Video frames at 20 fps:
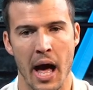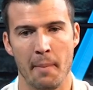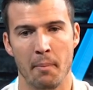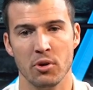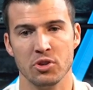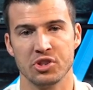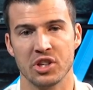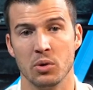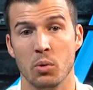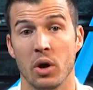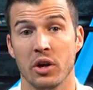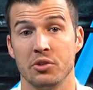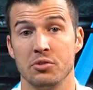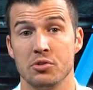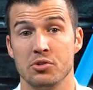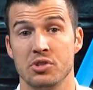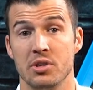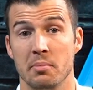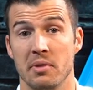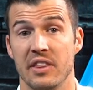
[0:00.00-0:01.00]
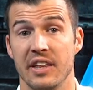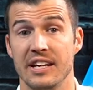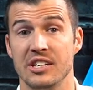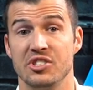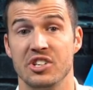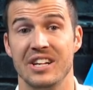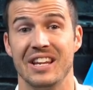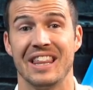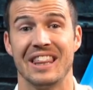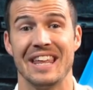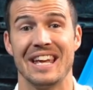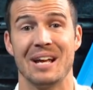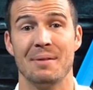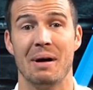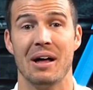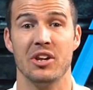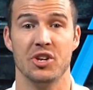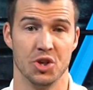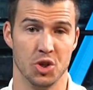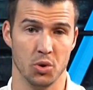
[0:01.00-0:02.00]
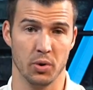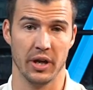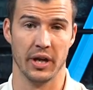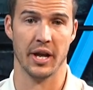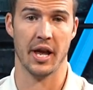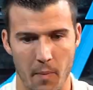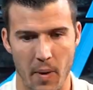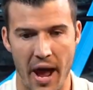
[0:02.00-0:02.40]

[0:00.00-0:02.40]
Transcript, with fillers: I'm also gonna walk you through some of the things you need to think about doing.